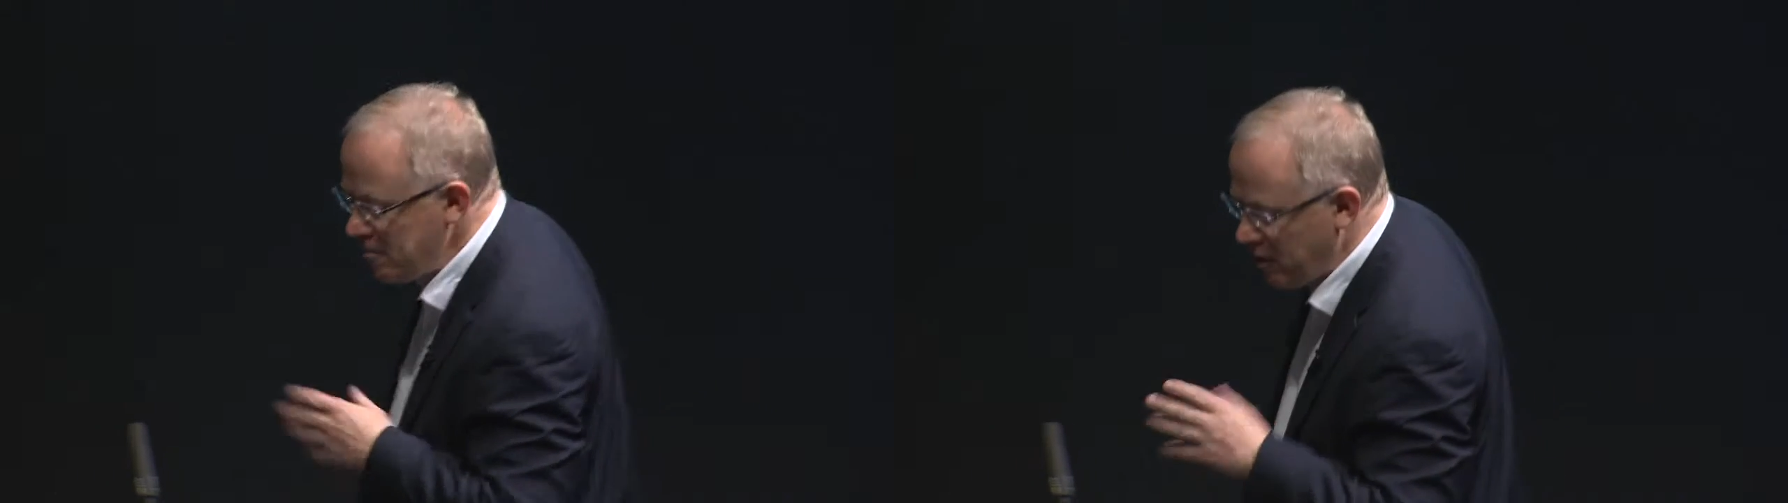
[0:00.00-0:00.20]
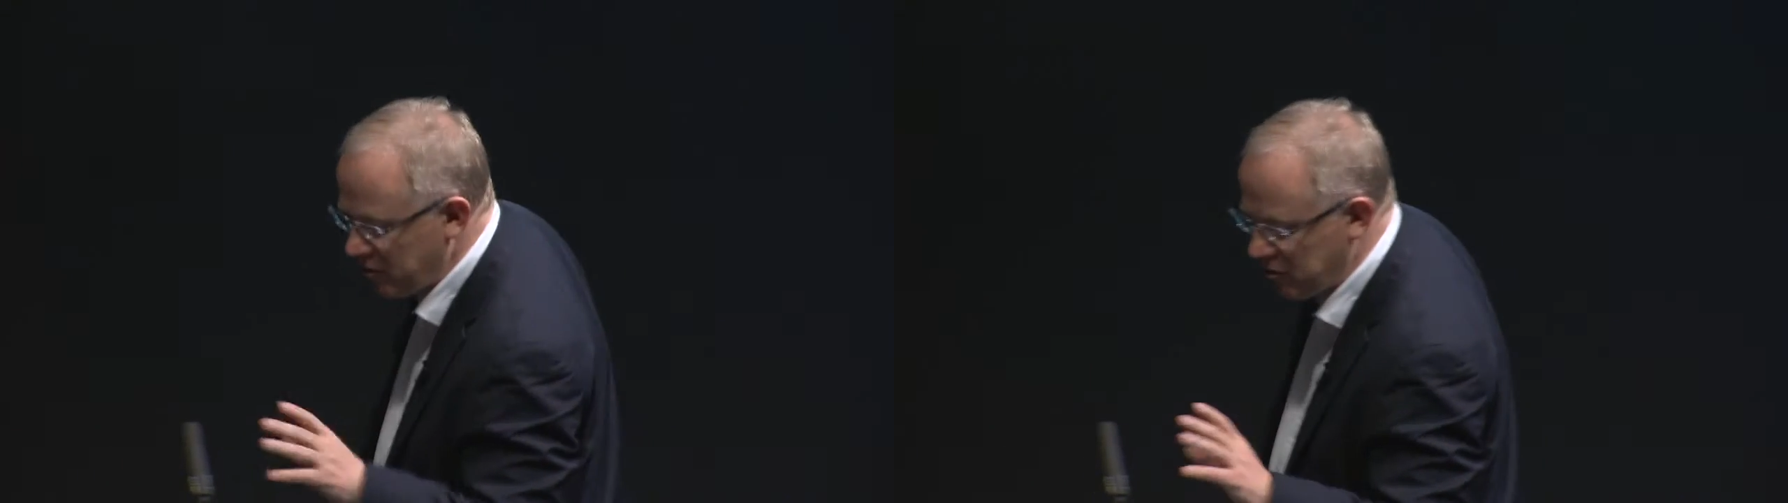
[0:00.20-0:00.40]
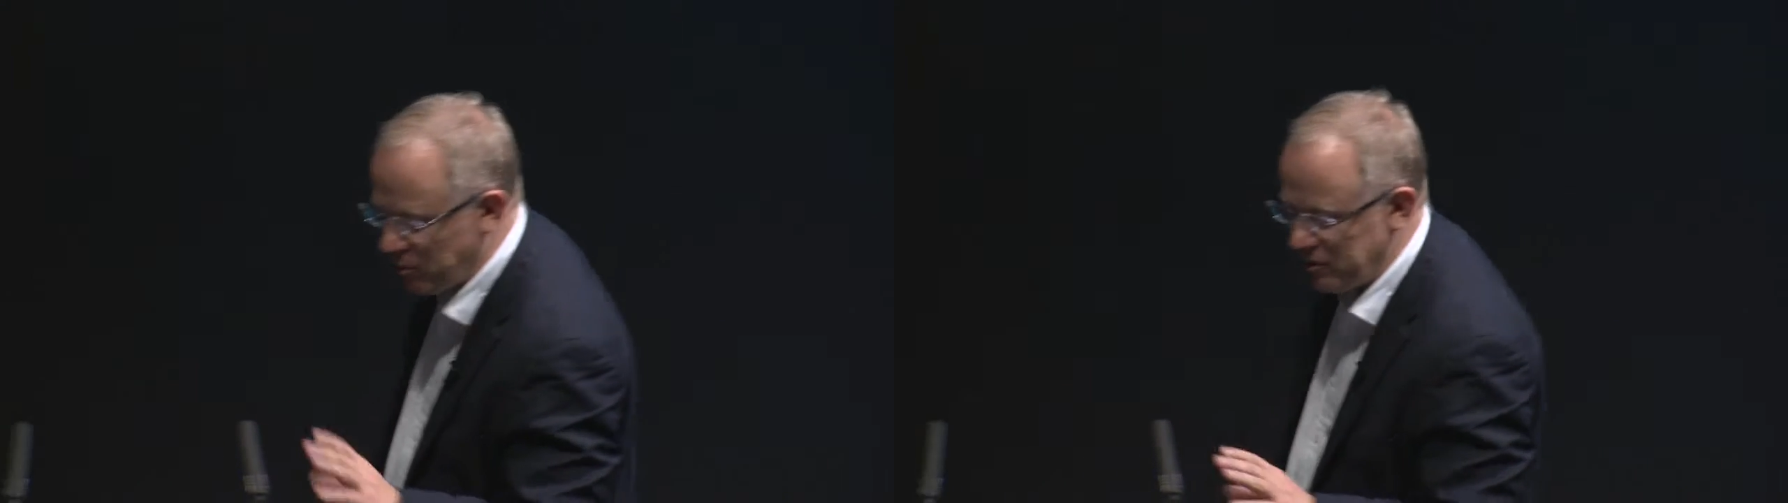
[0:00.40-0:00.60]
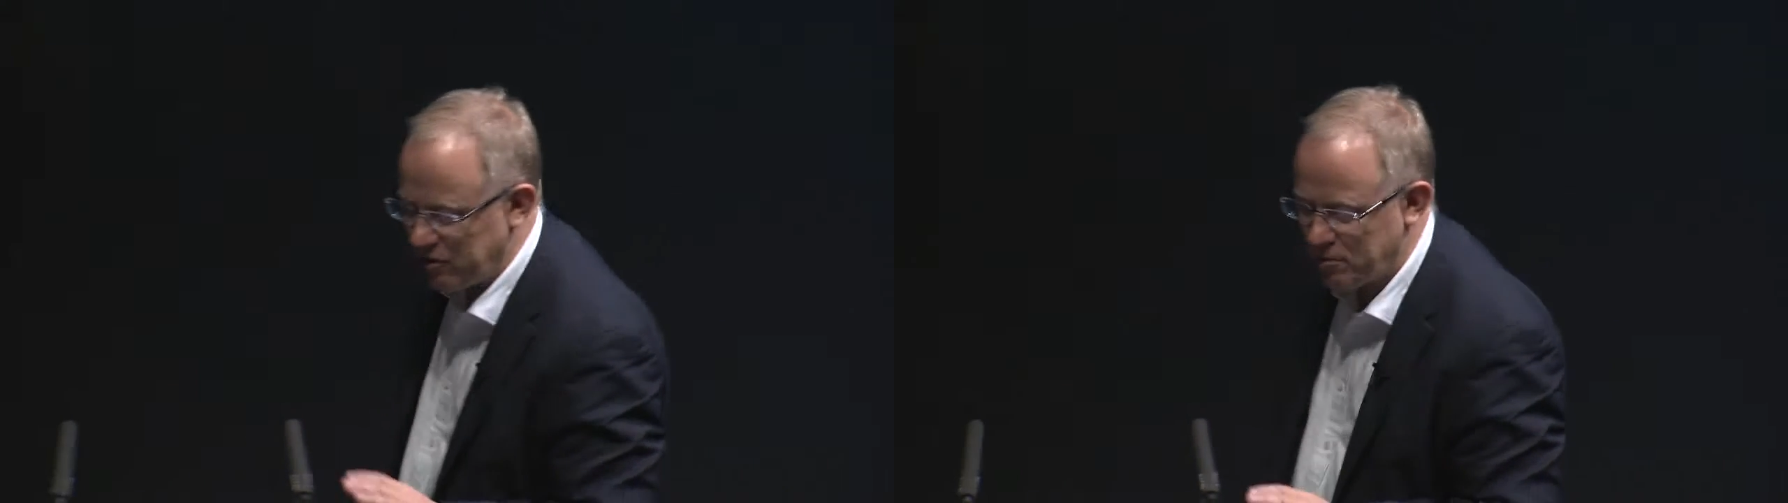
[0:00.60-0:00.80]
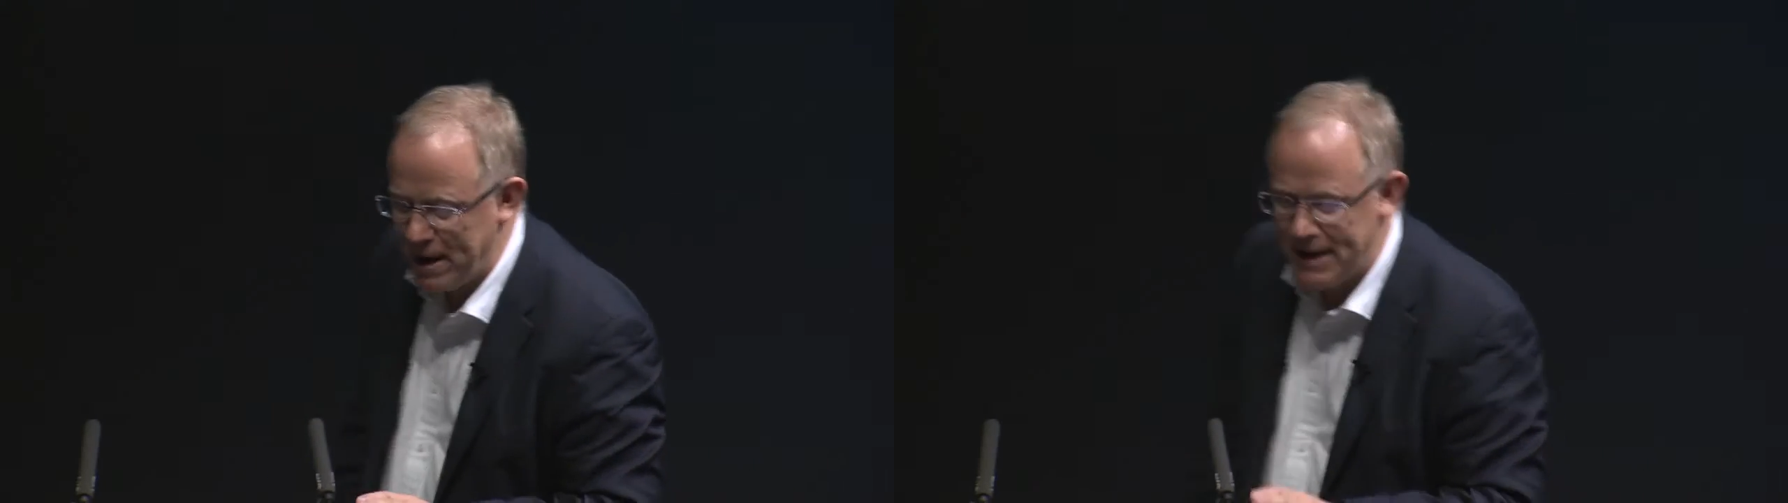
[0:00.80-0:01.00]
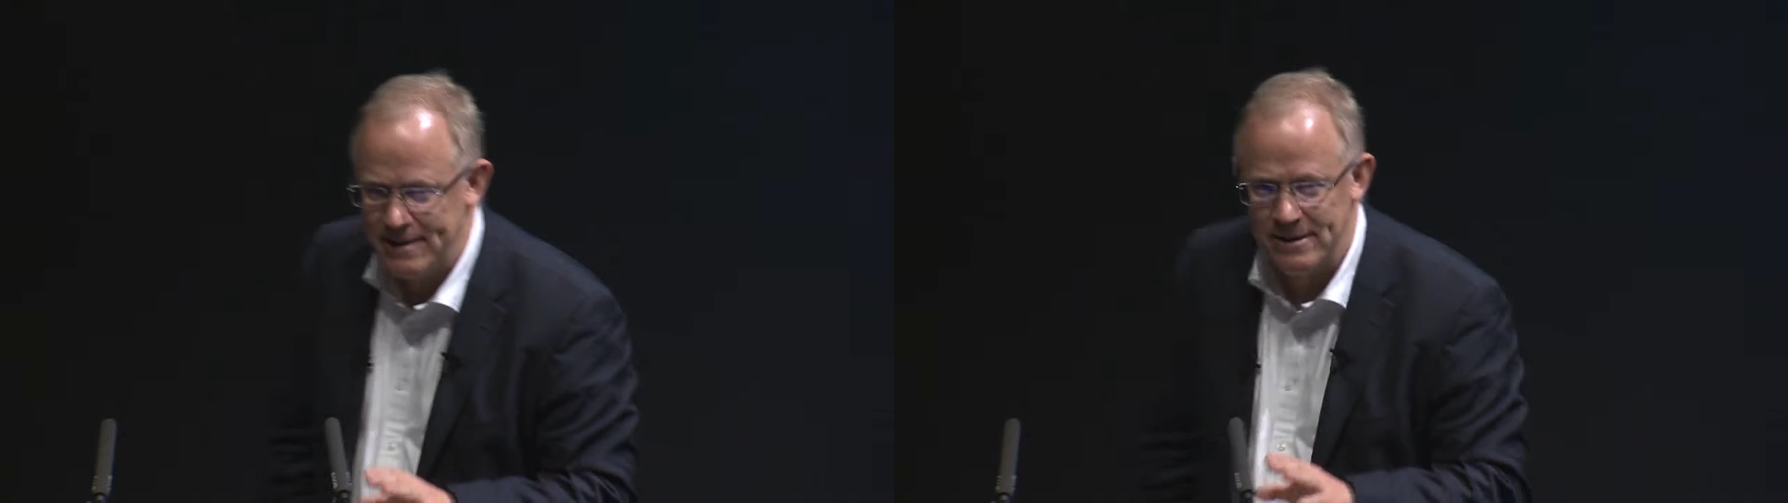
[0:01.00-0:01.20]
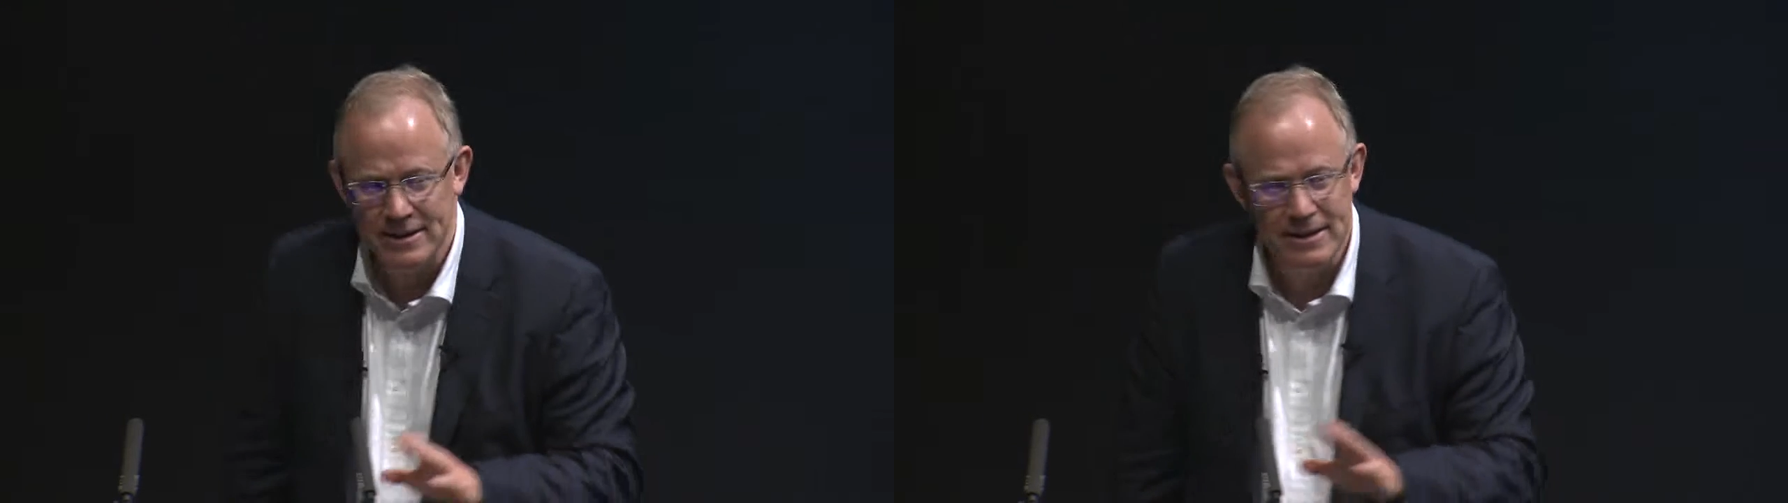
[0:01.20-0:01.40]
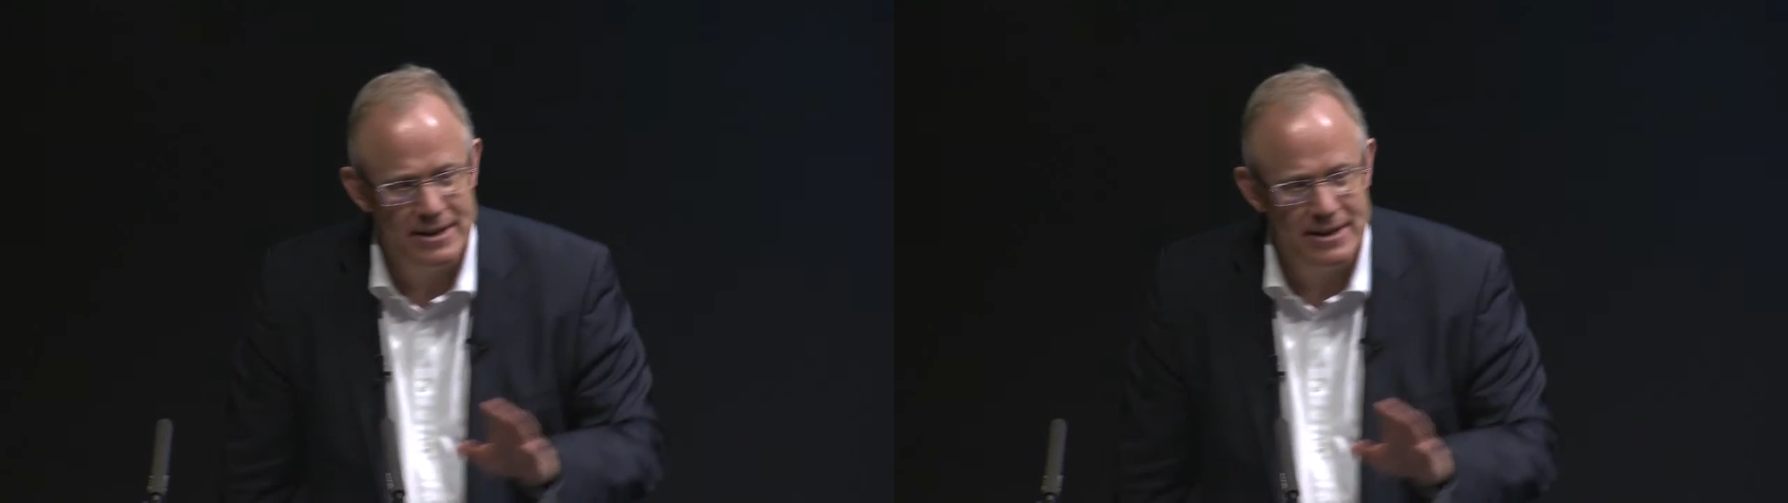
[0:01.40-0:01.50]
But I just wanted to spend